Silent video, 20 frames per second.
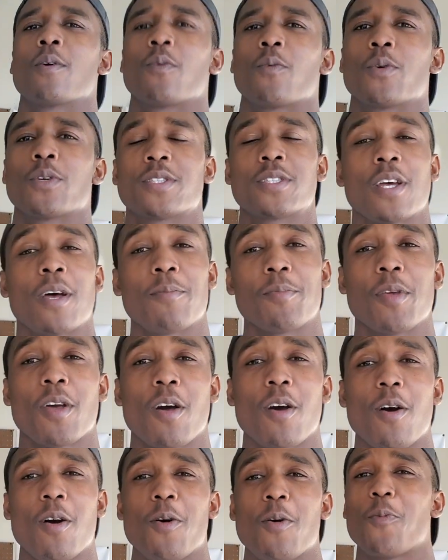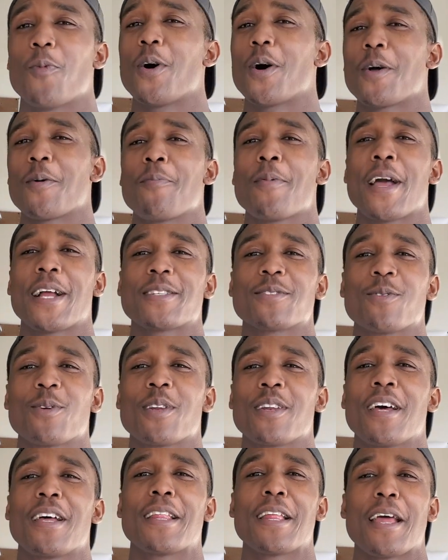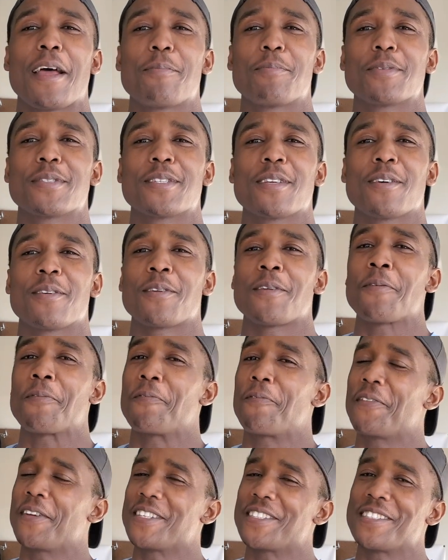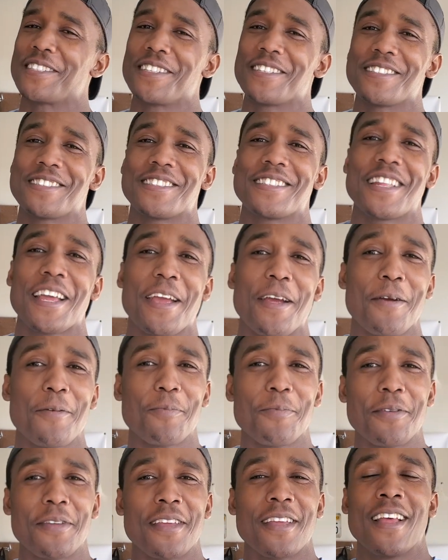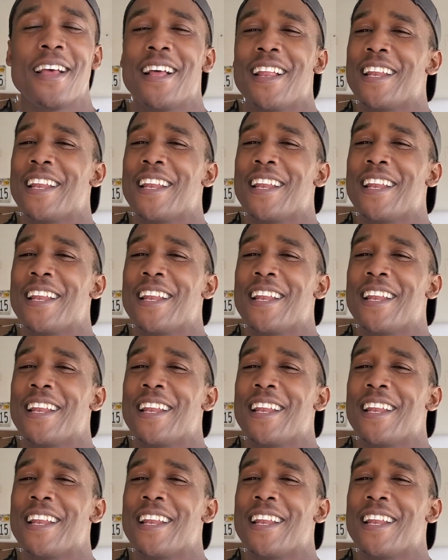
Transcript: What's up, y'all? Welcome back to another episode of Fishing is Therapy.